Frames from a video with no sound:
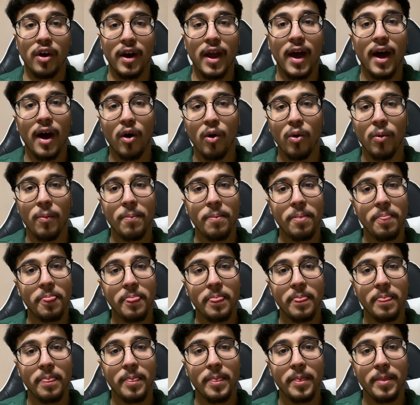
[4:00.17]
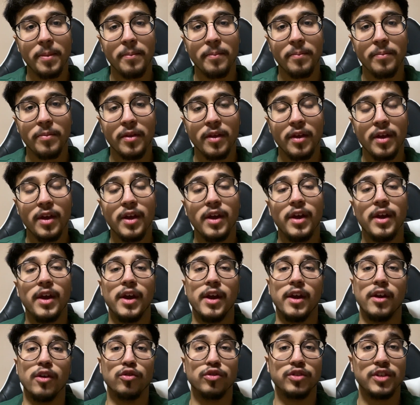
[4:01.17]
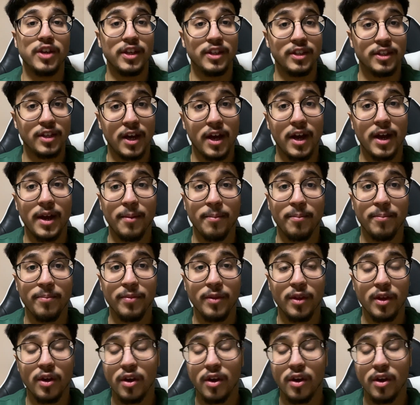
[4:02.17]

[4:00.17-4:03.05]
now. And it'll take time.